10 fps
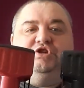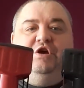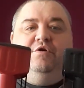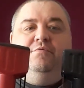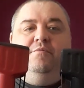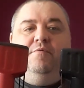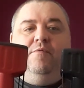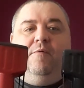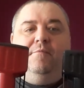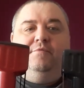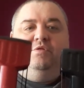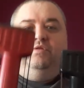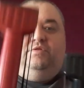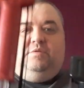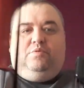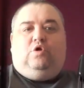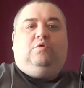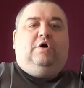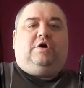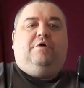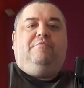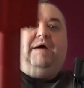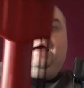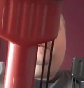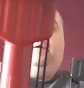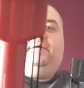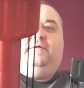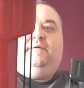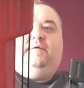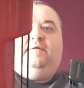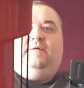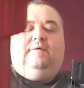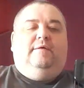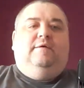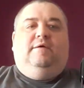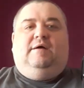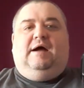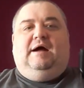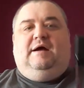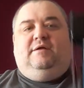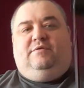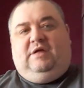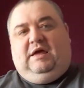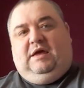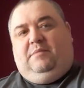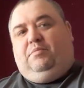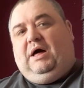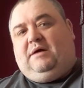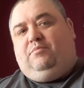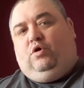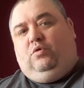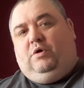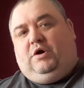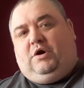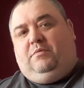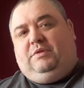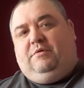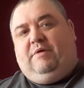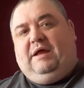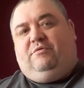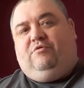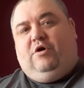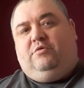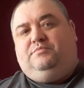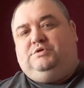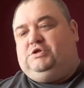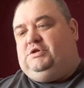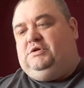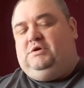two, the BULLWORKER Red and the black BULLWORKER with the red ropes,